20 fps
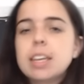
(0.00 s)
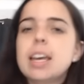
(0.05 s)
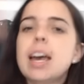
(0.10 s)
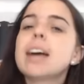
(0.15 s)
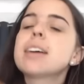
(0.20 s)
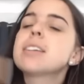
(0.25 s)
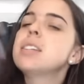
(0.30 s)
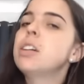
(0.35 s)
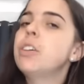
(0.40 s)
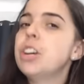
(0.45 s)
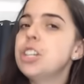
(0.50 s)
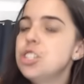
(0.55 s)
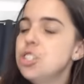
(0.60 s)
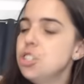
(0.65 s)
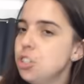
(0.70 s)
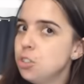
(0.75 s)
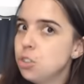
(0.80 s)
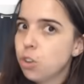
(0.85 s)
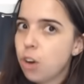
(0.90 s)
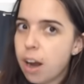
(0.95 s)

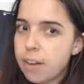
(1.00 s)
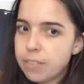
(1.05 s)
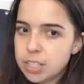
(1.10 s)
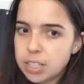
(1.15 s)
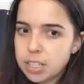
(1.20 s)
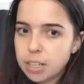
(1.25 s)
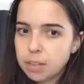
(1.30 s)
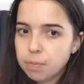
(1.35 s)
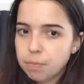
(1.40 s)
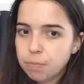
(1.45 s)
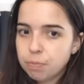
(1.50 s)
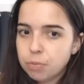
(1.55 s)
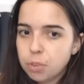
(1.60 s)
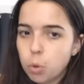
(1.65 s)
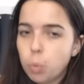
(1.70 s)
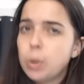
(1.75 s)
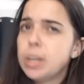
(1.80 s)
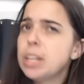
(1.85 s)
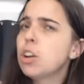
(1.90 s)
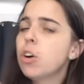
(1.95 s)
due to gravity,
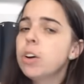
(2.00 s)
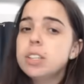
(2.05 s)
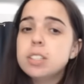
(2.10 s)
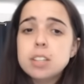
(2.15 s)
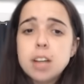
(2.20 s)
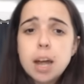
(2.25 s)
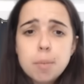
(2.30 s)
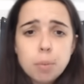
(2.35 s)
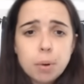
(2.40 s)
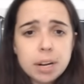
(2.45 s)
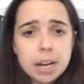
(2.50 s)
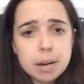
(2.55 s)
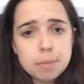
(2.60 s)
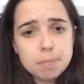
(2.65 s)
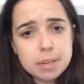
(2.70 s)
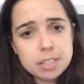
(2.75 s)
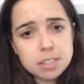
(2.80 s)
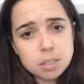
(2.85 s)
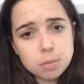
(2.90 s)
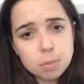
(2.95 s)
we know it's 9.8
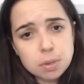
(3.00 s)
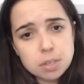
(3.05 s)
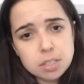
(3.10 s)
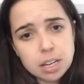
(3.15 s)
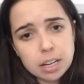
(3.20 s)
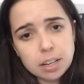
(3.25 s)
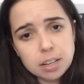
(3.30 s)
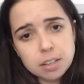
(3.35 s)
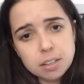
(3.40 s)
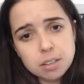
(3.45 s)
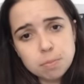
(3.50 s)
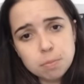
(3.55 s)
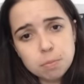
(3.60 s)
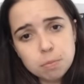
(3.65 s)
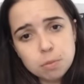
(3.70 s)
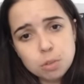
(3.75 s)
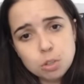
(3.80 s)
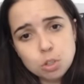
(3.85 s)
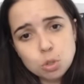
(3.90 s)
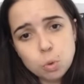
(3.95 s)
meters per second
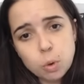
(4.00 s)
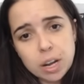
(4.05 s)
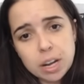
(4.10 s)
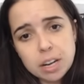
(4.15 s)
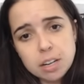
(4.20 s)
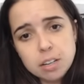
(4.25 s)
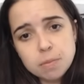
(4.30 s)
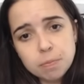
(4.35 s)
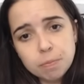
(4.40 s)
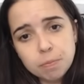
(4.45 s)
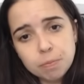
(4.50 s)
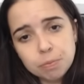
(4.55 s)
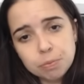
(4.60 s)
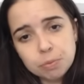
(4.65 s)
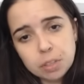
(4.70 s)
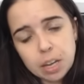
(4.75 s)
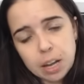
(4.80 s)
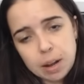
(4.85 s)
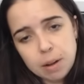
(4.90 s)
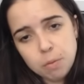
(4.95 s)
squared.
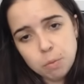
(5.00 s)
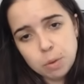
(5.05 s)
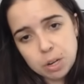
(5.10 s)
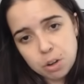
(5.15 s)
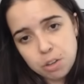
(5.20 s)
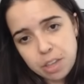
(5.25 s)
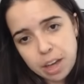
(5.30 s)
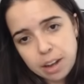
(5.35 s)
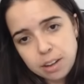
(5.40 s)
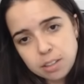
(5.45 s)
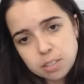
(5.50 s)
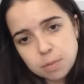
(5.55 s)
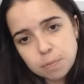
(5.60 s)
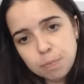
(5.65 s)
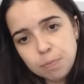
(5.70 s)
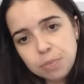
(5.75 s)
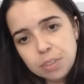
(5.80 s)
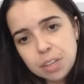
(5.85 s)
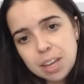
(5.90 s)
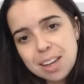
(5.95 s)
Okay, we know that.
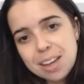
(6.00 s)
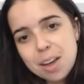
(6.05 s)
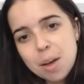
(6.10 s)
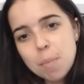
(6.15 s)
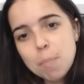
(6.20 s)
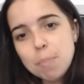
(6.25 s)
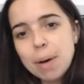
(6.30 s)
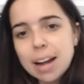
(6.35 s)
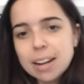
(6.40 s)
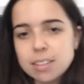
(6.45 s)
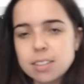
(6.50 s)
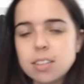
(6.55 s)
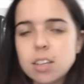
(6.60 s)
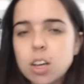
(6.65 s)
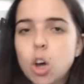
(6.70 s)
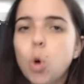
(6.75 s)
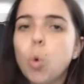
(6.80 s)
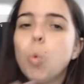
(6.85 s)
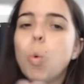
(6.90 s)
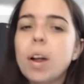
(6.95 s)
But
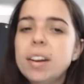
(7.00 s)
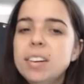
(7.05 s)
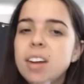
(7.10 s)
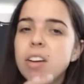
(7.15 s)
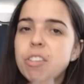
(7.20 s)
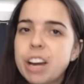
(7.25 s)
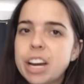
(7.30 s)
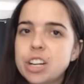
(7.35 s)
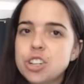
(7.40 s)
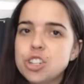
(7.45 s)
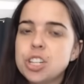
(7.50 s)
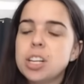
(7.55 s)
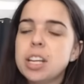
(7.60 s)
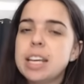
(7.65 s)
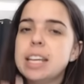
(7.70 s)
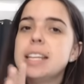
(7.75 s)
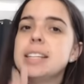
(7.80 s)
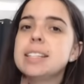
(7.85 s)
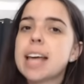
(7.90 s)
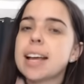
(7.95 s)
what direction
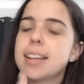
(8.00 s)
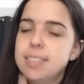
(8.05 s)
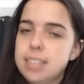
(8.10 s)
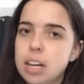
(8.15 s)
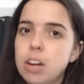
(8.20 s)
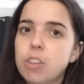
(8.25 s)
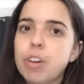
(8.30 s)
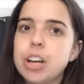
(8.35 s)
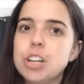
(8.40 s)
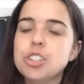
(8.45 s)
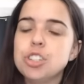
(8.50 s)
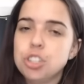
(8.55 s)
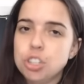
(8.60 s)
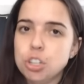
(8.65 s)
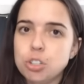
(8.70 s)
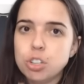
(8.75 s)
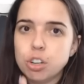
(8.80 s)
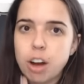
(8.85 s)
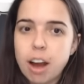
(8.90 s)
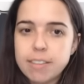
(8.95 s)
is acceleration
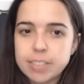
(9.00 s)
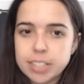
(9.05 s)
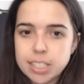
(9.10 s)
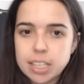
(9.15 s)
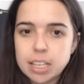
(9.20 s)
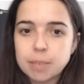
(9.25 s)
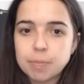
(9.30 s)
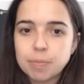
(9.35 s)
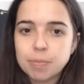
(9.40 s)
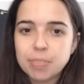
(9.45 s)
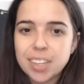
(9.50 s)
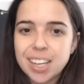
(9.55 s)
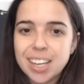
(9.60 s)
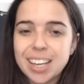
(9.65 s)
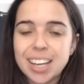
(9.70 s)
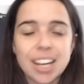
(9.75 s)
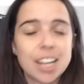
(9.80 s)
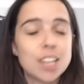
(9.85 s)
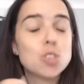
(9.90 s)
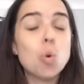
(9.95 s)
due to gravity?
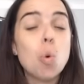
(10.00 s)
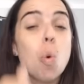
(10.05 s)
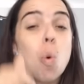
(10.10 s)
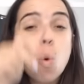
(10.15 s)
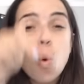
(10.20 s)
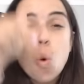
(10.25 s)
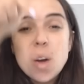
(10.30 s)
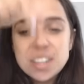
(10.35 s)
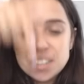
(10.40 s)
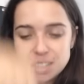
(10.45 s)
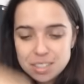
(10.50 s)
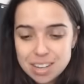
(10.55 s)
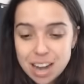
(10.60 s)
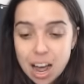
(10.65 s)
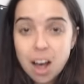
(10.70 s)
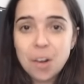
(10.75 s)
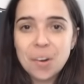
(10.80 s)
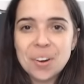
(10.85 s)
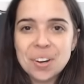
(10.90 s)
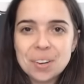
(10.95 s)
It's always
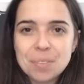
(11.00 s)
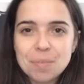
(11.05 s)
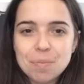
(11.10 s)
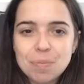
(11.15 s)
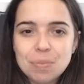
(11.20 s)
down.